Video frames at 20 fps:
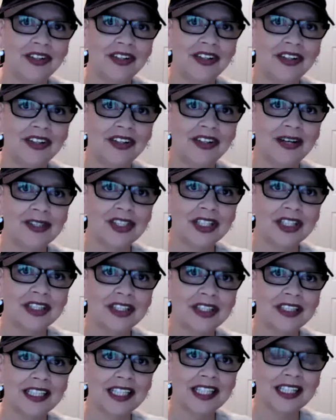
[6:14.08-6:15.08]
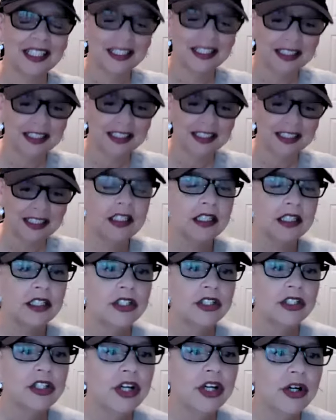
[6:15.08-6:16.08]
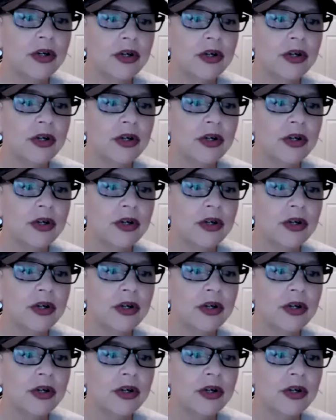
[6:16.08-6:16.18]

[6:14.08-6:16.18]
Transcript: girl, that was chocolate cake. you